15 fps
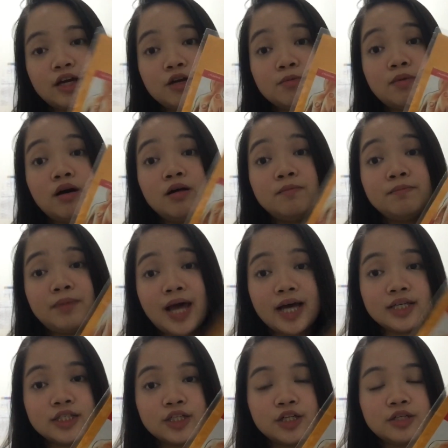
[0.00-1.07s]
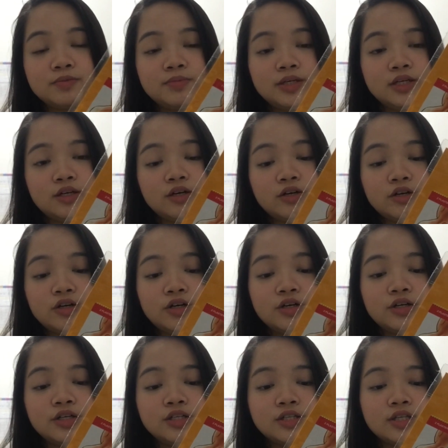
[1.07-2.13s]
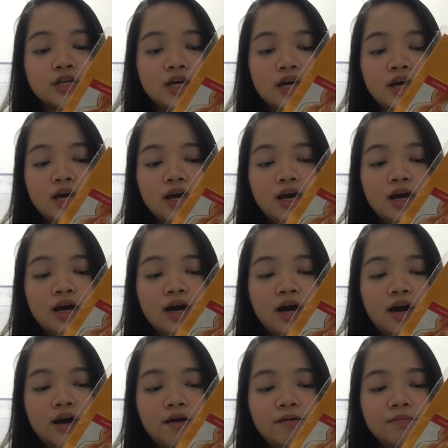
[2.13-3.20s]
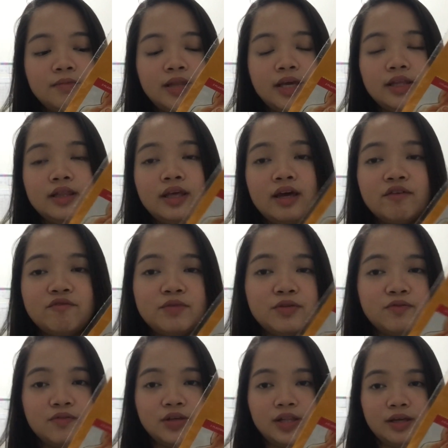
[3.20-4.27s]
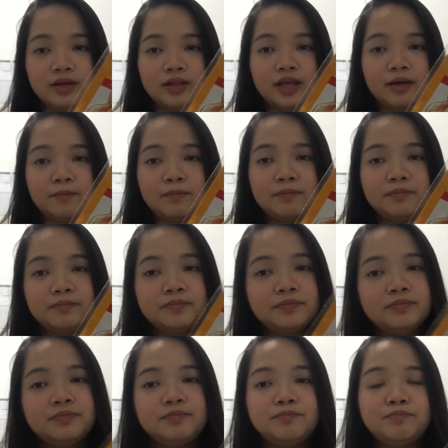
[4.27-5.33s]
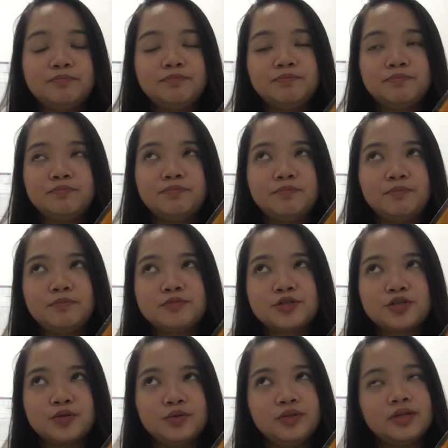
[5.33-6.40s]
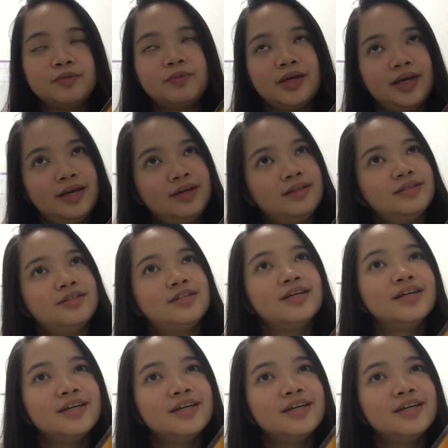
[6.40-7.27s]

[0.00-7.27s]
Tiger Balm plasters, because lately I've been feeling like shoulder pains.